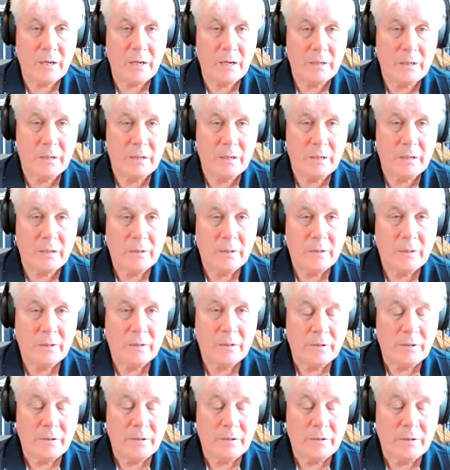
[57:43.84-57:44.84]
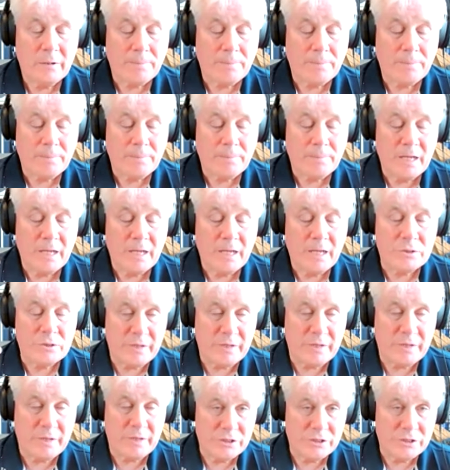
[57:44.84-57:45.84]
the Merlin engine.
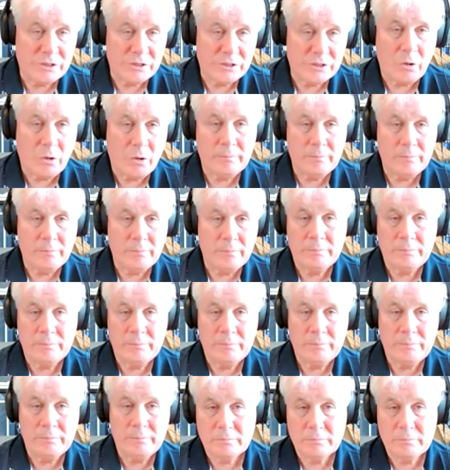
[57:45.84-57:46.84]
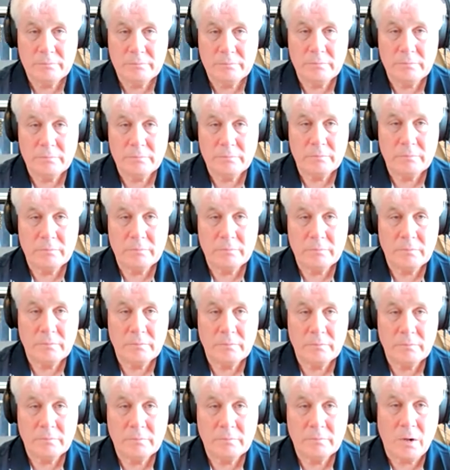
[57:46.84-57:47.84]
And of course, the Packard Brothers are going,
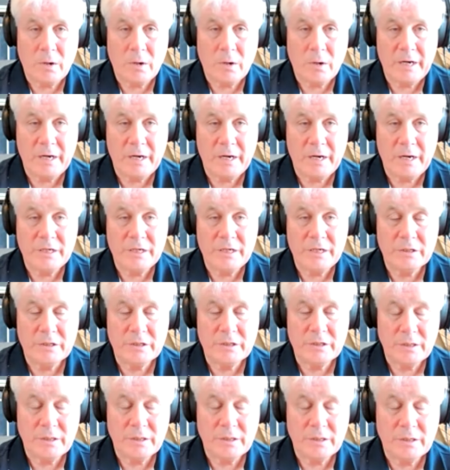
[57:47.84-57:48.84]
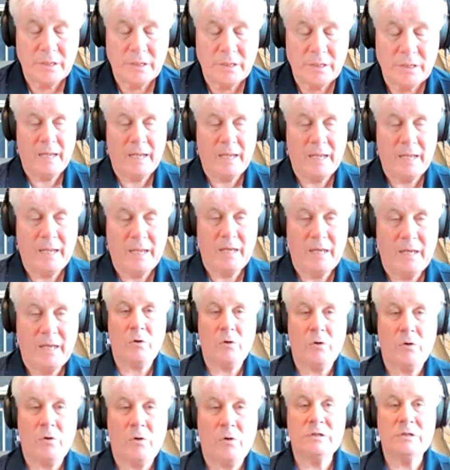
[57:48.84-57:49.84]
you know, if we do this, it'll make it
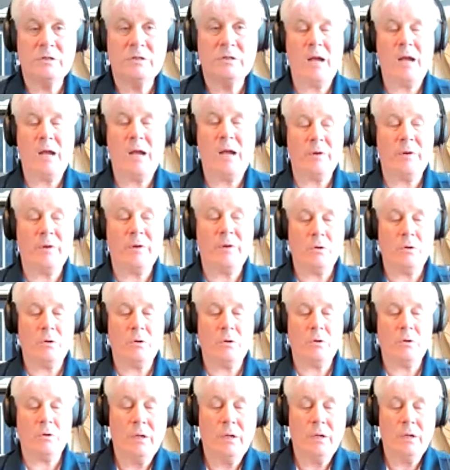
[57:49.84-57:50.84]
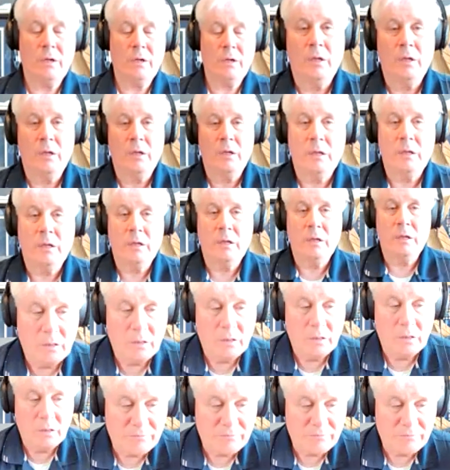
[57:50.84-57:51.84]
about 10% more efficient. If we do
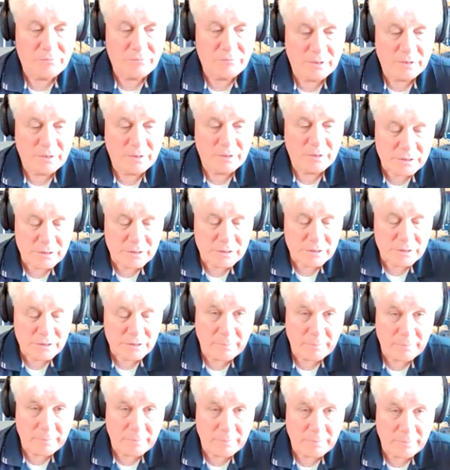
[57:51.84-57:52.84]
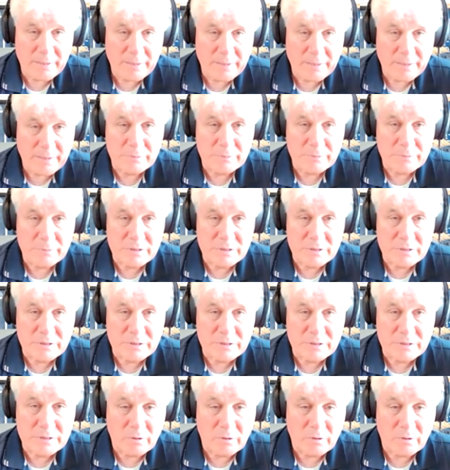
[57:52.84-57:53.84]
this, you probably get about,
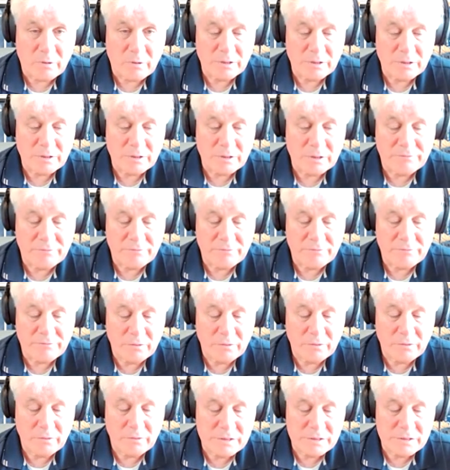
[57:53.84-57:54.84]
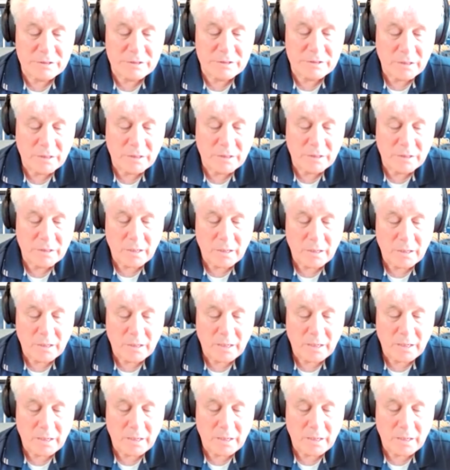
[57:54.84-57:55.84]
I don't know, 15 to 20 knots of speed
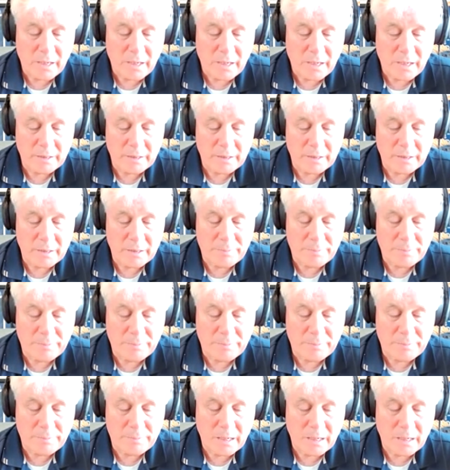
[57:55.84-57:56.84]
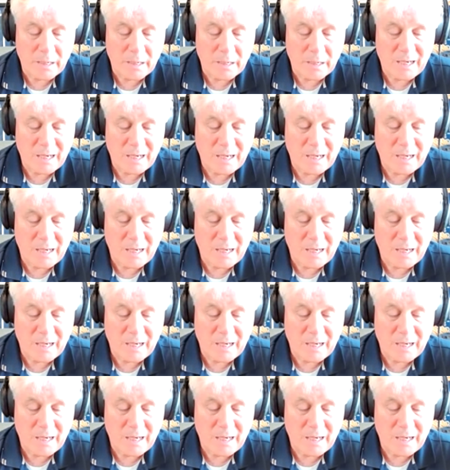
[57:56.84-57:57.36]
or whatever. They start going through all this stuff